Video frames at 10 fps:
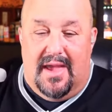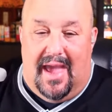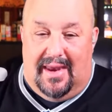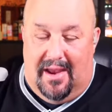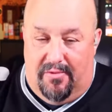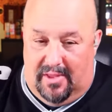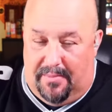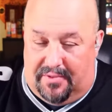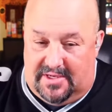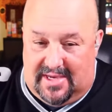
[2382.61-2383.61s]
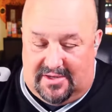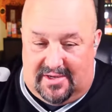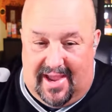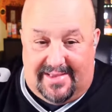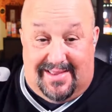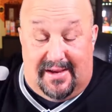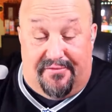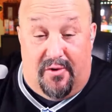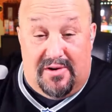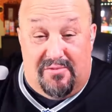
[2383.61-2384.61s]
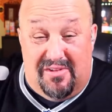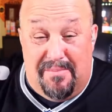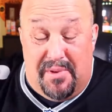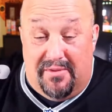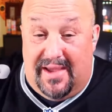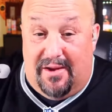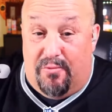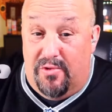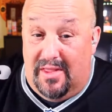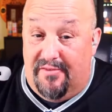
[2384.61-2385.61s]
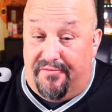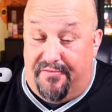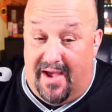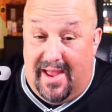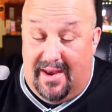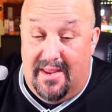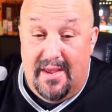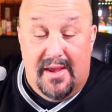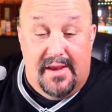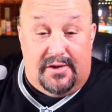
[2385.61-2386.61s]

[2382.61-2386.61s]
And I really appreciate you guys and look forward to really building a really fun,